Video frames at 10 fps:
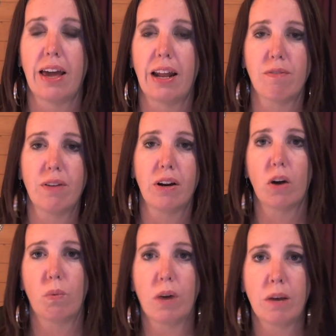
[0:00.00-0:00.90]
And I figure
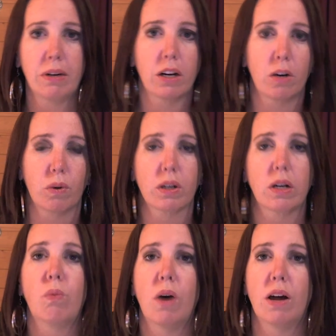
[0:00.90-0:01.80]
out, when am I going to work
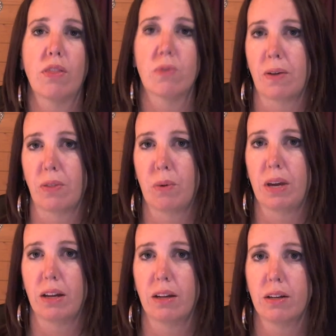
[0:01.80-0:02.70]
on what throughout the week?